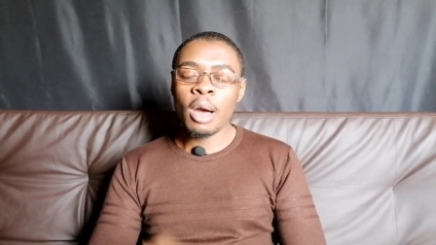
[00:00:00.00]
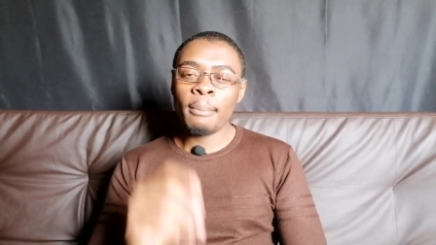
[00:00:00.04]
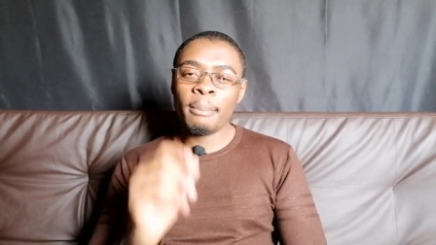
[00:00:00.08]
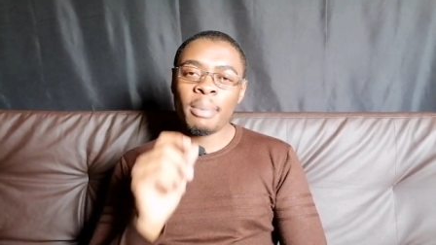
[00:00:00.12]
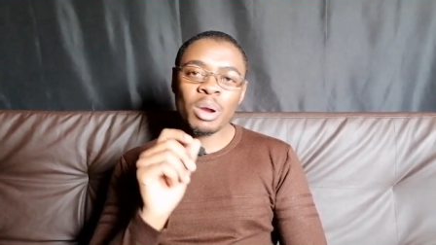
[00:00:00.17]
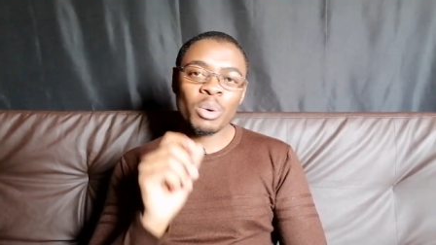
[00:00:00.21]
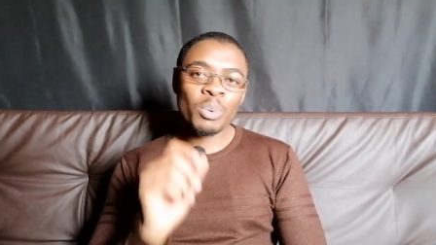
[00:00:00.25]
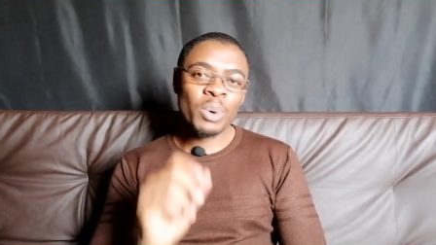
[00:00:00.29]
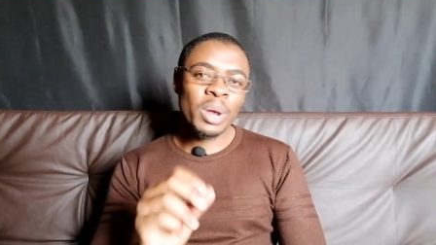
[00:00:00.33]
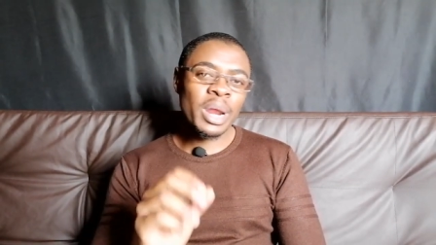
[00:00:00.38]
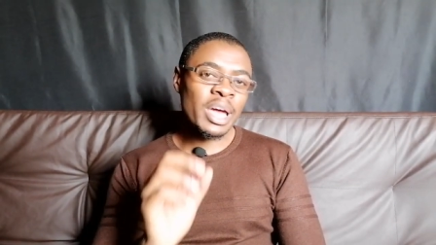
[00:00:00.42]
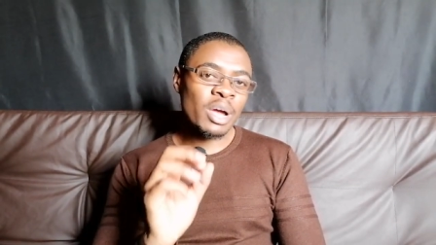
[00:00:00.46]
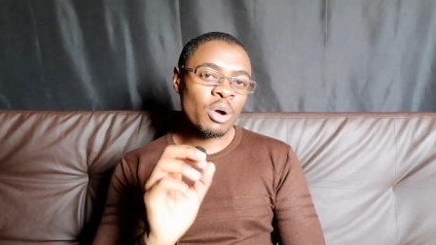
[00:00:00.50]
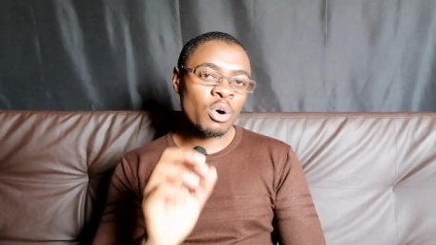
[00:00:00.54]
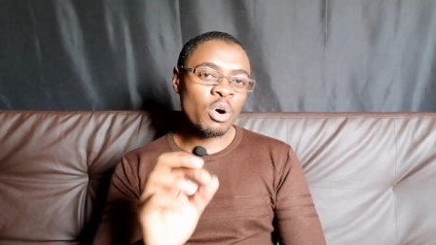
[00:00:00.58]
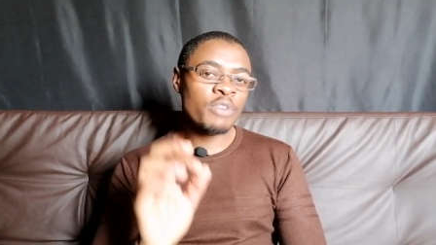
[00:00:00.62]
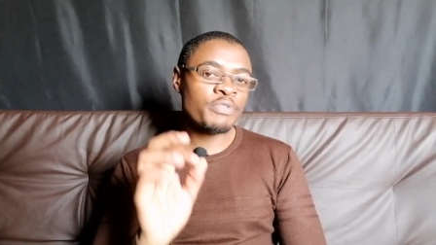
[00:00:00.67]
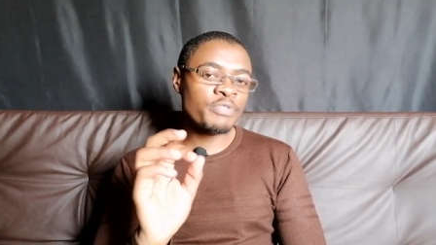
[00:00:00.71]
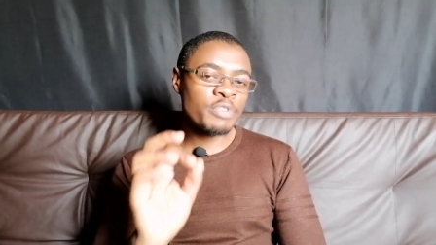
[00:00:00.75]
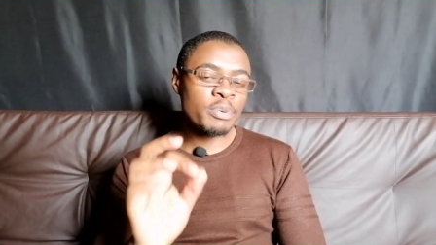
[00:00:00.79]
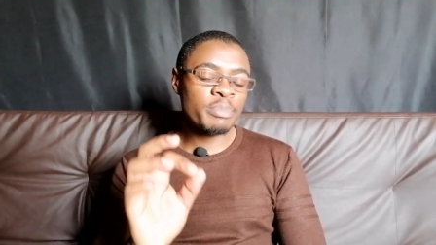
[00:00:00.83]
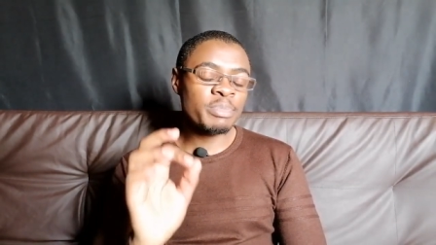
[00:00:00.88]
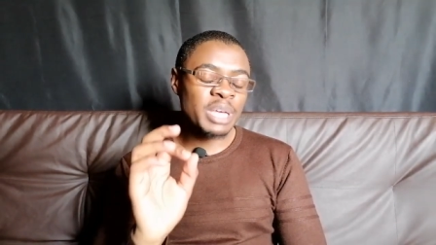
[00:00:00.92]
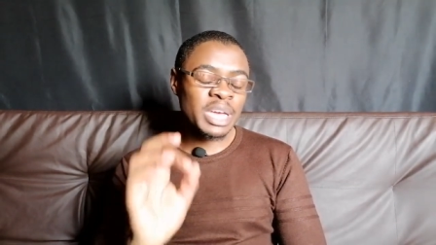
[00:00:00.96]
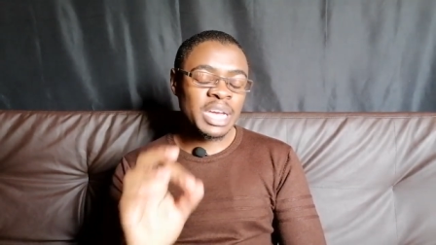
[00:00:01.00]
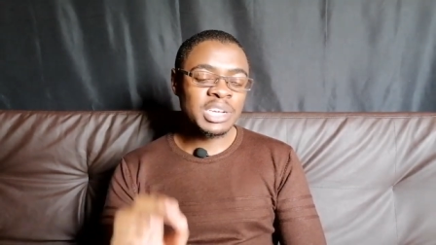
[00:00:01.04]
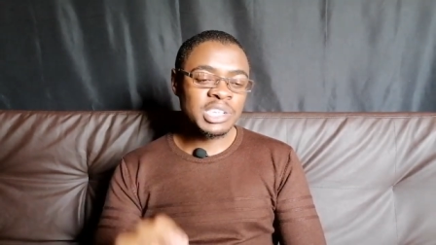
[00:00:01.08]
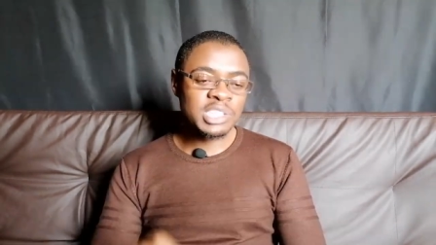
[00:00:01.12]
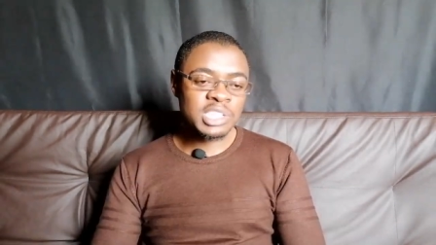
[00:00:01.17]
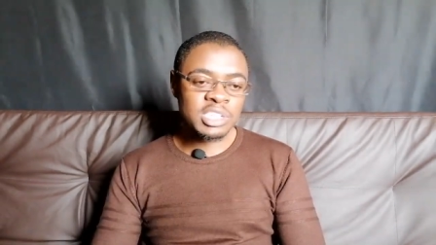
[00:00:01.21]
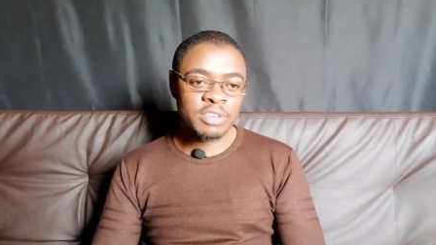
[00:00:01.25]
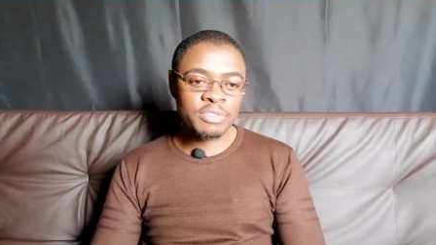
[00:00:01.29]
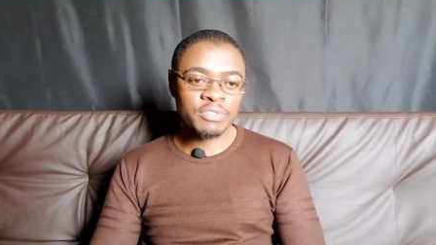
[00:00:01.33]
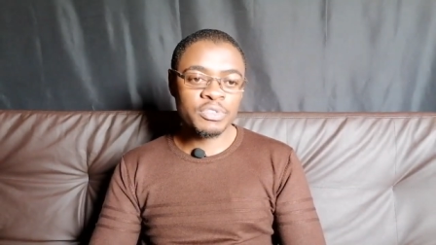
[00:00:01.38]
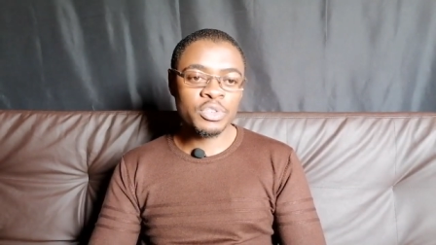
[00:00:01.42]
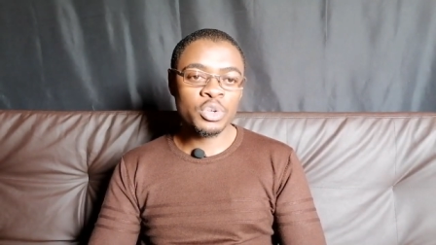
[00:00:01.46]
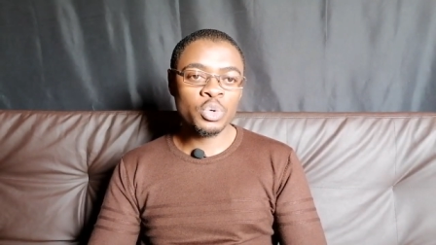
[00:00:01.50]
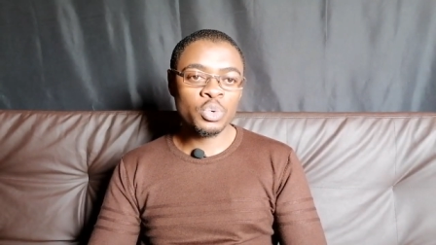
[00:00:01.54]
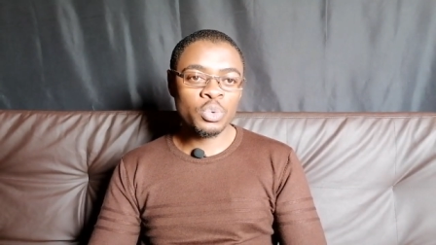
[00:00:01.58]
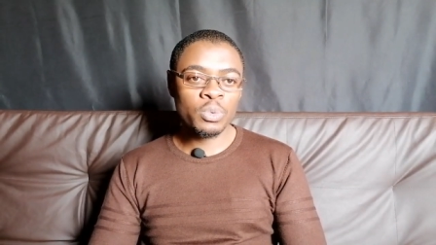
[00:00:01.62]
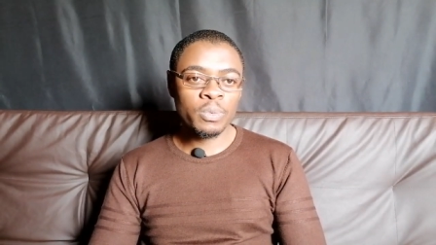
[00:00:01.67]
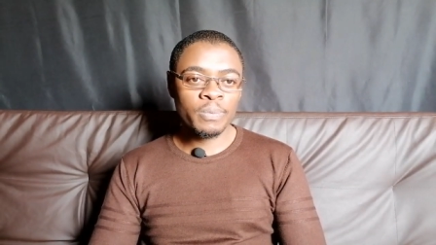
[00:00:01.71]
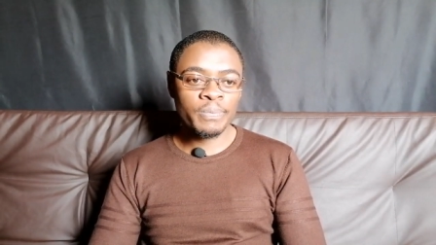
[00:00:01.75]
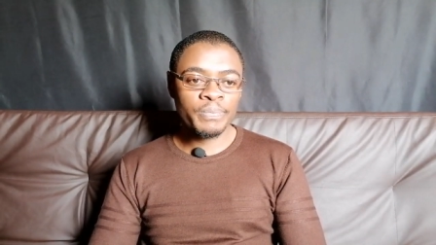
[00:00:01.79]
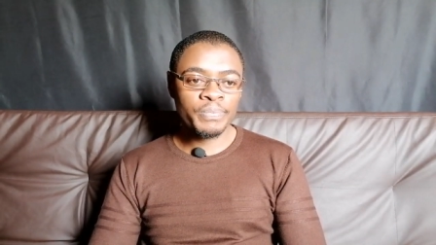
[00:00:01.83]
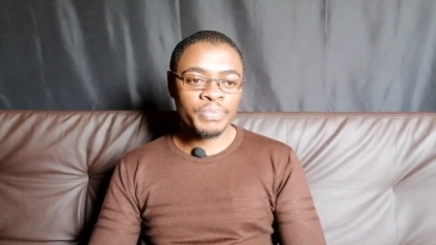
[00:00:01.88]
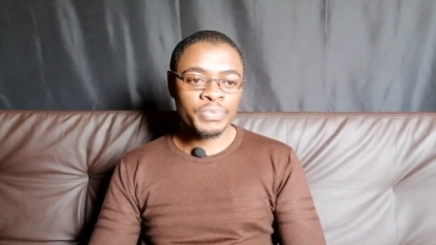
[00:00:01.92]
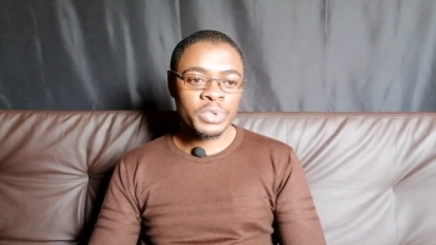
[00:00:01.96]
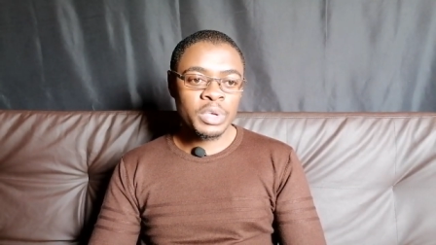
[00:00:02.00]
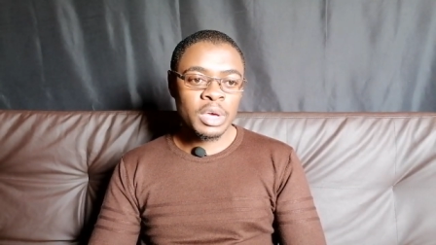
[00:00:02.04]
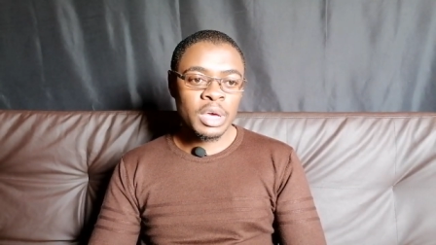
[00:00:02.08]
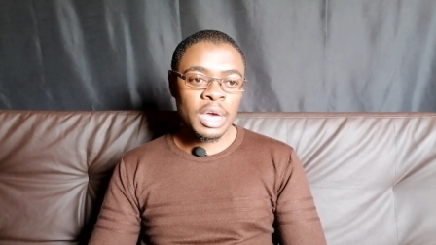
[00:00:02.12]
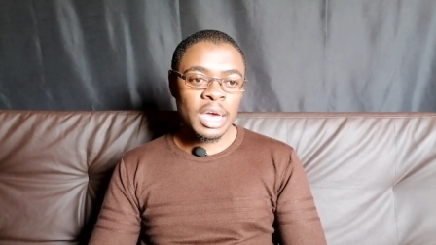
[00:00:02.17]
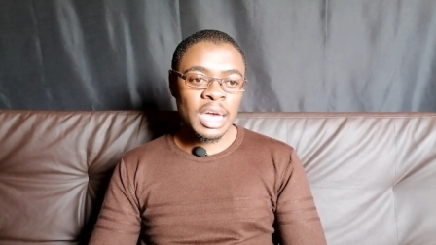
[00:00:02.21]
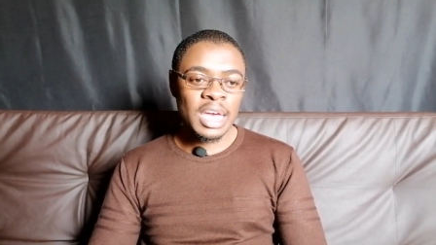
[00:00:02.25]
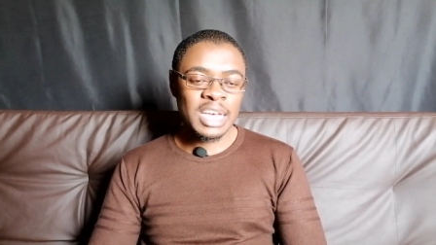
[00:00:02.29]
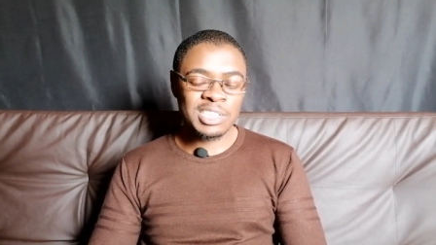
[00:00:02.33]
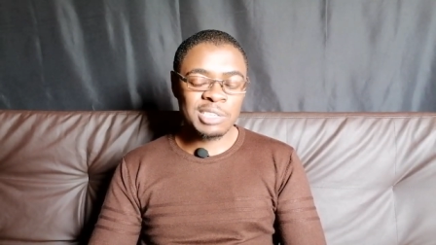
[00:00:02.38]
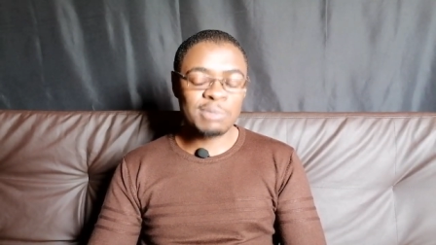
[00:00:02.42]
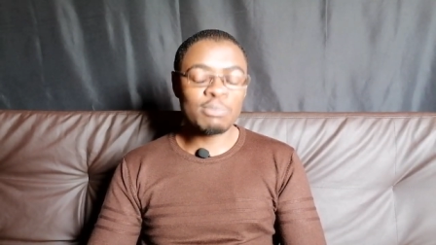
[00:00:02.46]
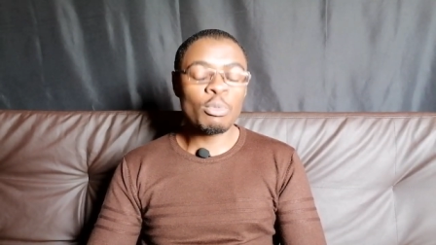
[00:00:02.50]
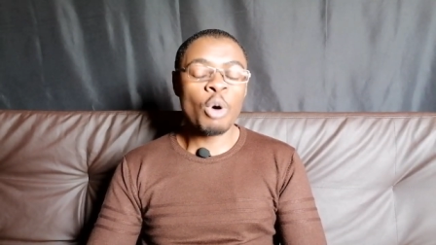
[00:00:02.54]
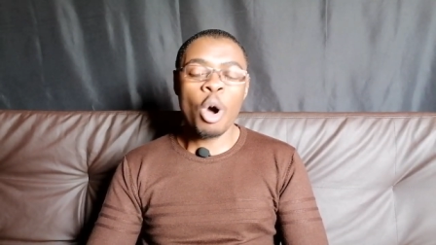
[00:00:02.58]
But what I got from the interview is